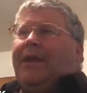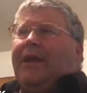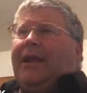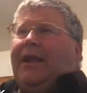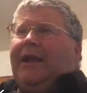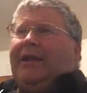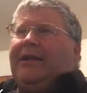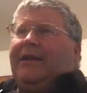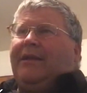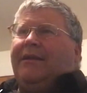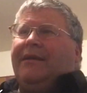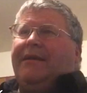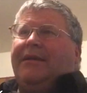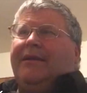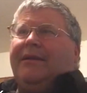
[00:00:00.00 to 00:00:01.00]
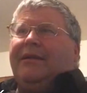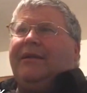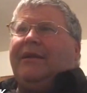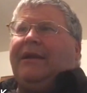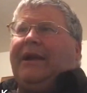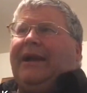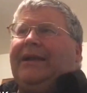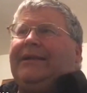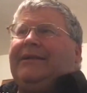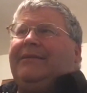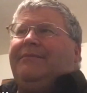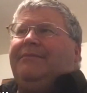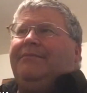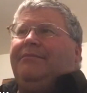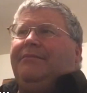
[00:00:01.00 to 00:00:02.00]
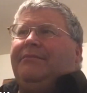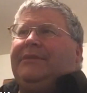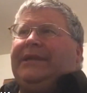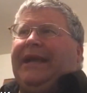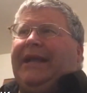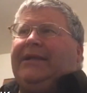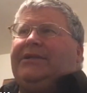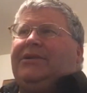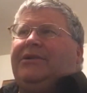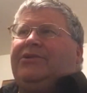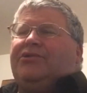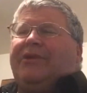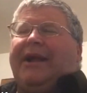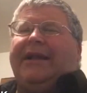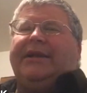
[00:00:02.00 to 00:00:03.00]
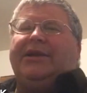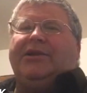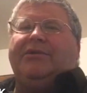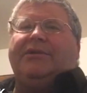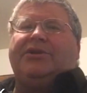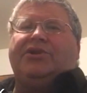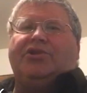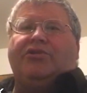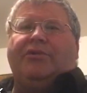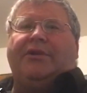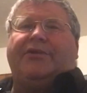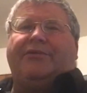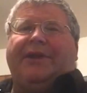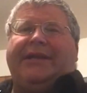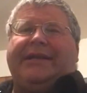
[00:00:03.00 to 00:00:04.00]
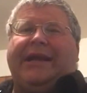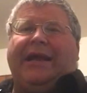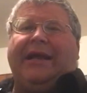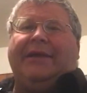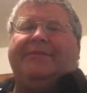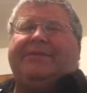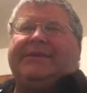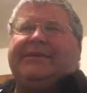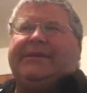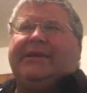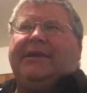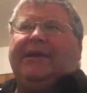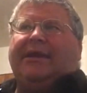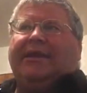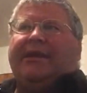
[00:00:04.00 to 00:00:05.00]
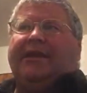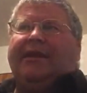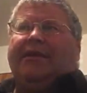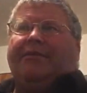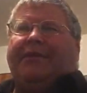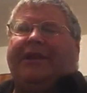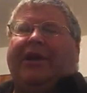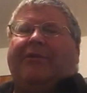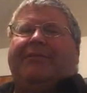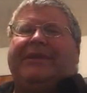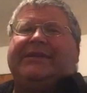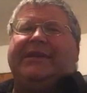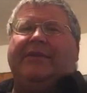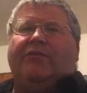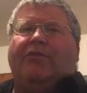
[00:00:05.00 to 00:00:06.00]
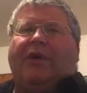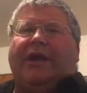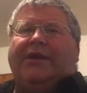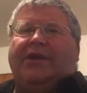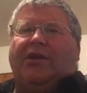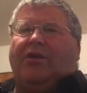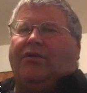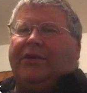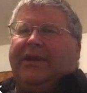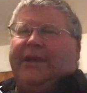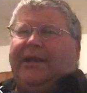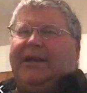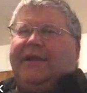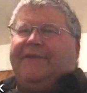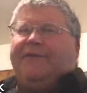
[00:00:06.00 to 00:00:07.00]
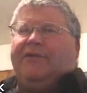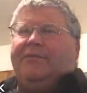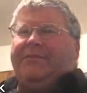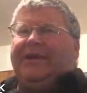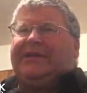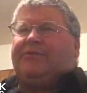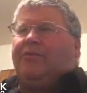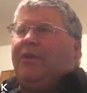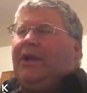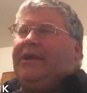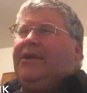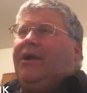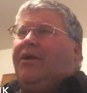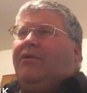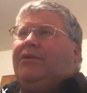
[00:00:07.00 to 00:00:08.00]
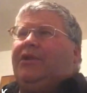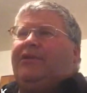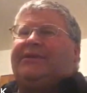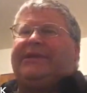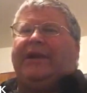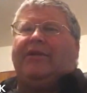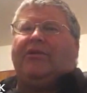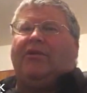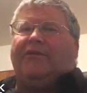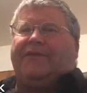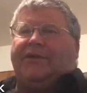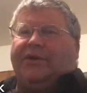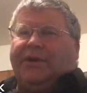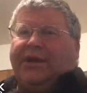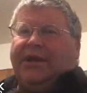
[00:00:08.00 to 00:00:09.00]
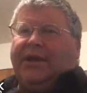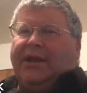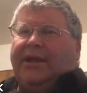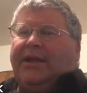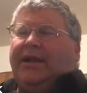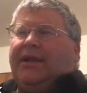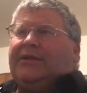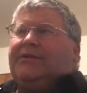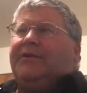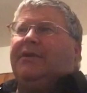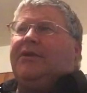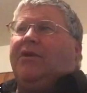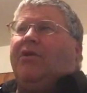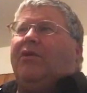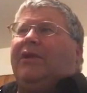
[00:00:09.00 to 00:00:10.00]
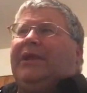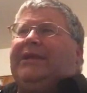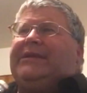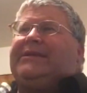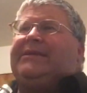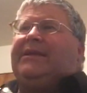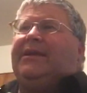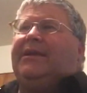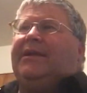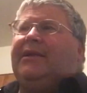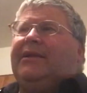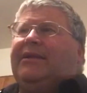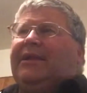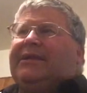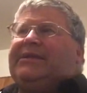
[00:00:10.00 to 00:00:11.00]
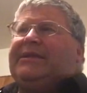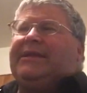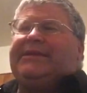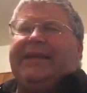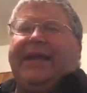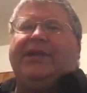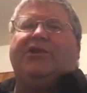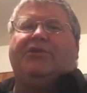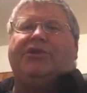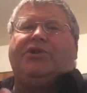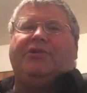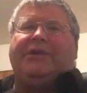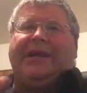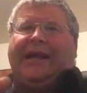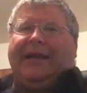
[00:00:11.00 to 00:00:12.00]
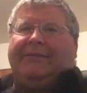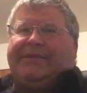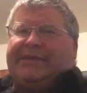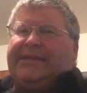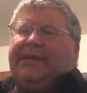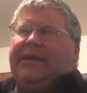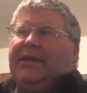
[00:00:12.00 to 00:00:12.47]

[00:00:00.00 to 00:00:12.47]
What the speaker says: And I tend to try to do it 2 or 3 times without missing one note. If you miss one note, you start over. So the goal is, let's just say do it 2 times.